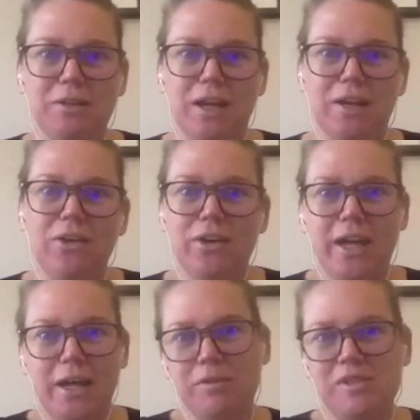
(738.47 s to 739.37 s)
oh, okay,
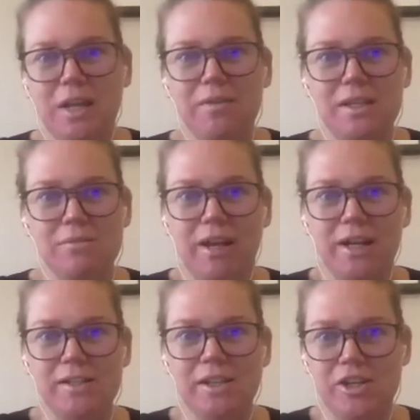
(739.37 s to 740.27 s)
we've done this running
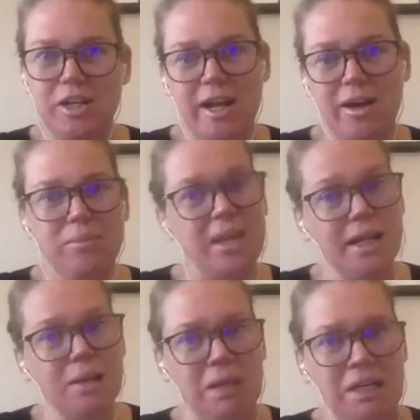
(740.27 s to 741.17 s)
session and I'm
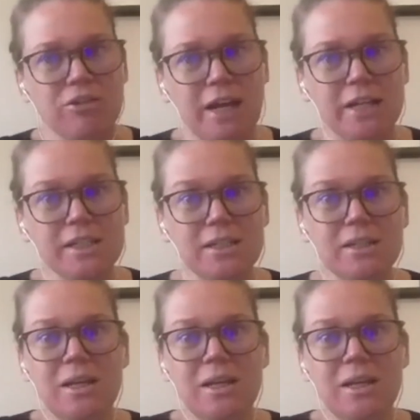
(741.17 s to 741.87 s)
getting better at it,